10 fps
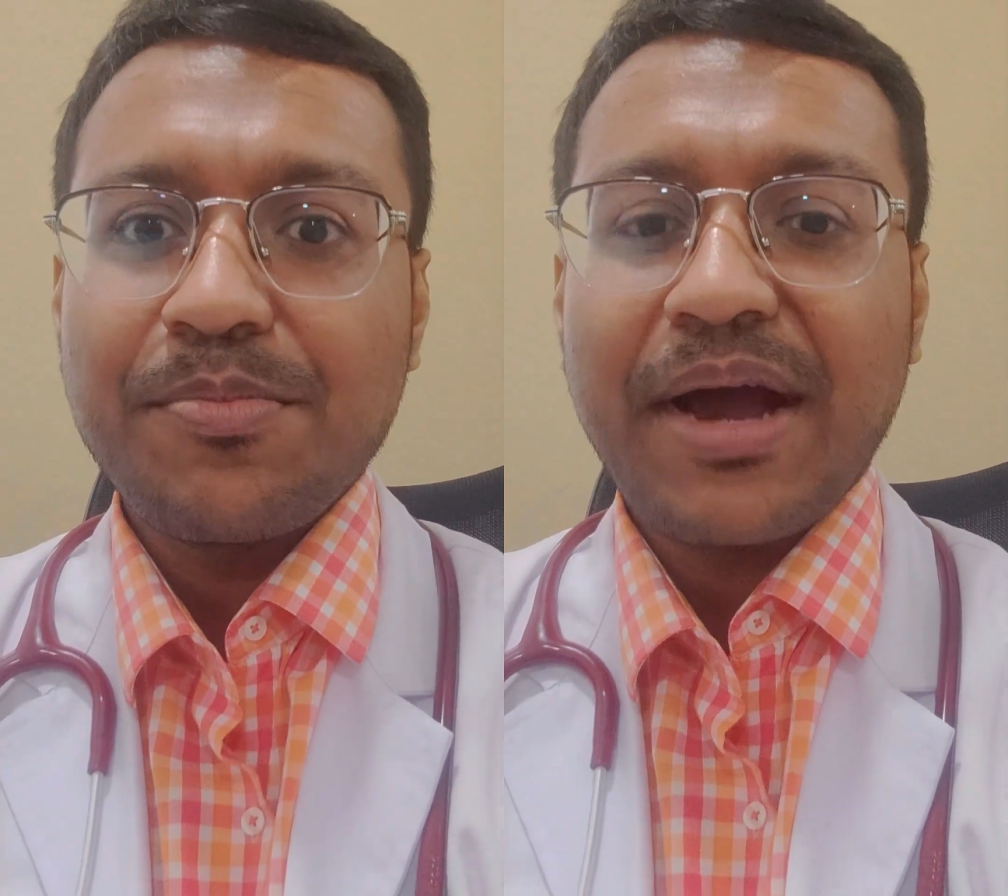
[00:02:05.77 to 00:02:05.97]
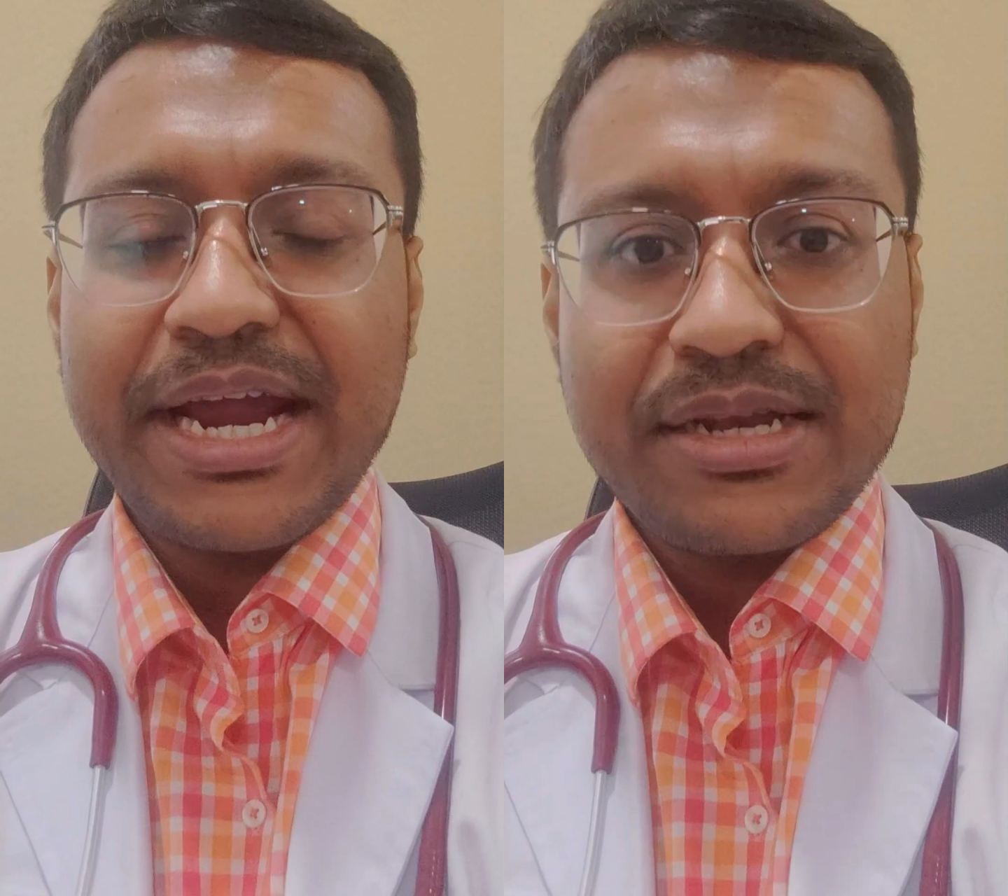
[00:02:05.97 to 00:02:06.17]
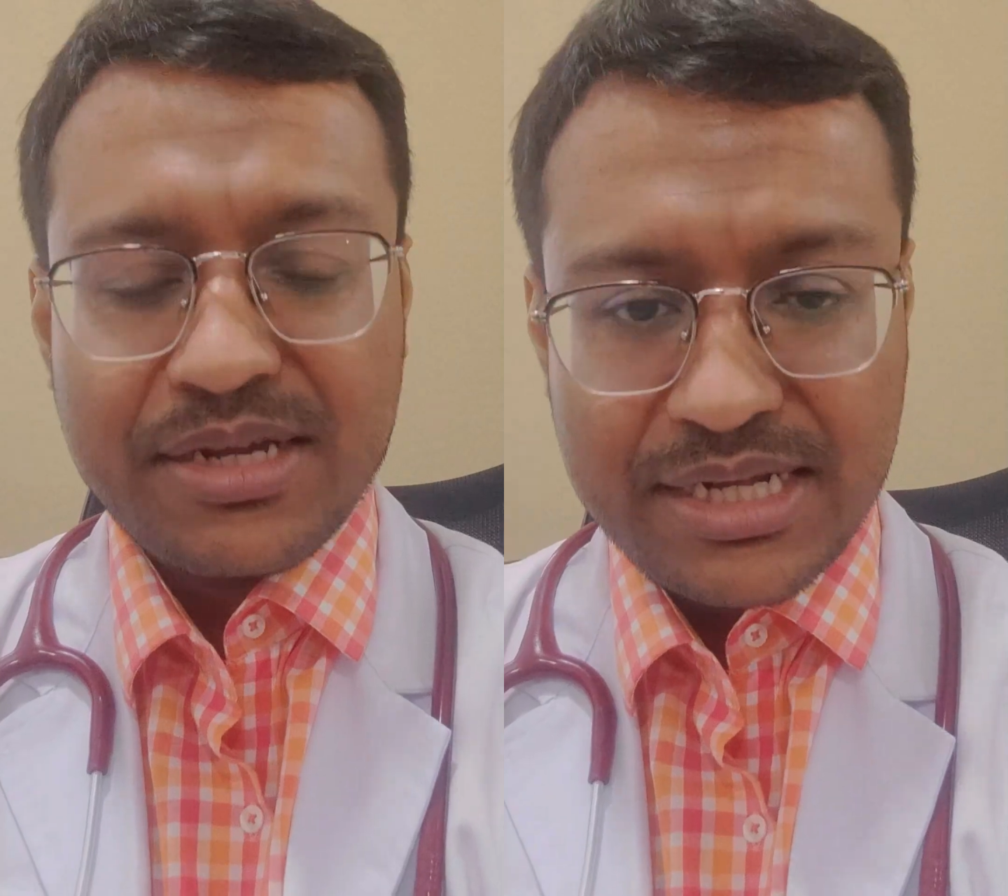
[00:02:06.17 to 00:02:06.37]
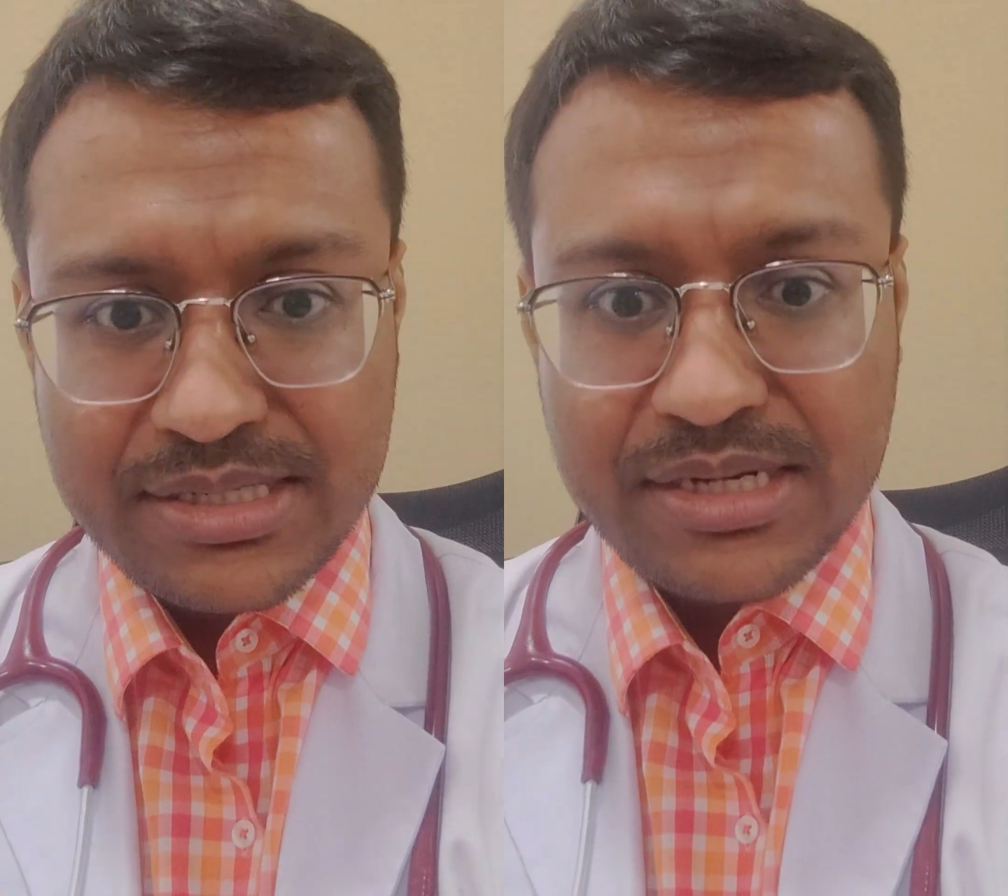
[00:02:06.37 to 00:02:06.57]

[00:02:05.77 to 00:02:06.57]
we might